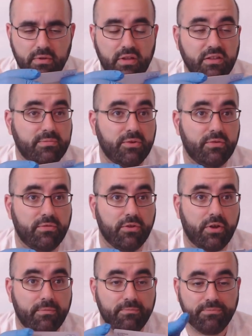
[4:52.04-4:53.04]
It is beautiful
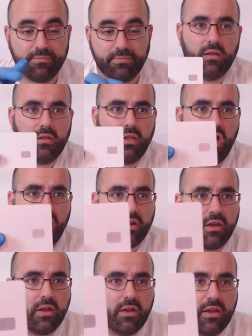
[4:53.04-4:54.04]
though. Look!
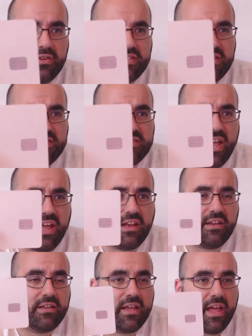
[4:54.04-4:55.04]
Can you see the
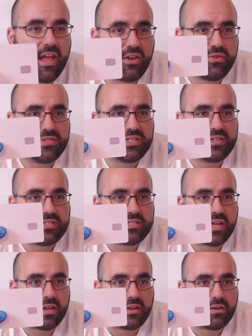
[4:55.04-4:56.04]
stain? Can you see the
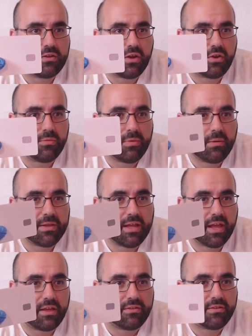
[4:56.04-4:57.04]
stain? No, you probably
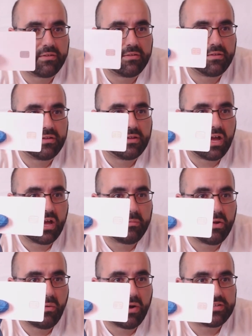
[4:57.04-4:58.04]
can't. I'm in
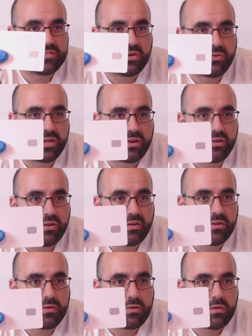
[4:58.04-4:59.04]
a white zone here.
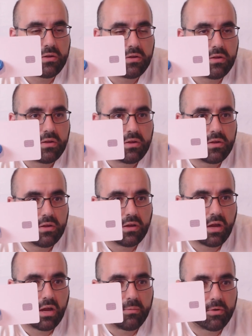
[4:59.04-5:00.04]

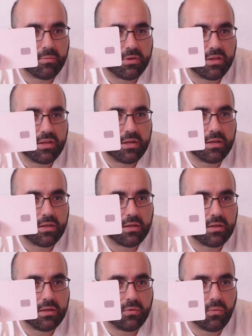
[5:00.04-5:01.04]
I'm completely
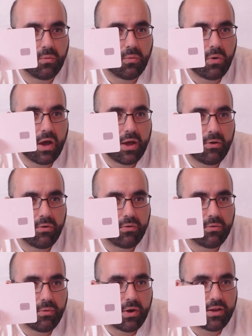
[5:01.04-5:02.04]
white
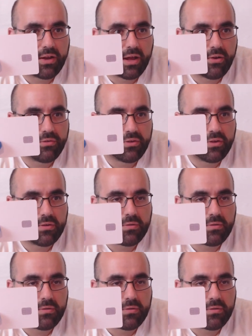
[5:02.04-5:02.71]
whited out.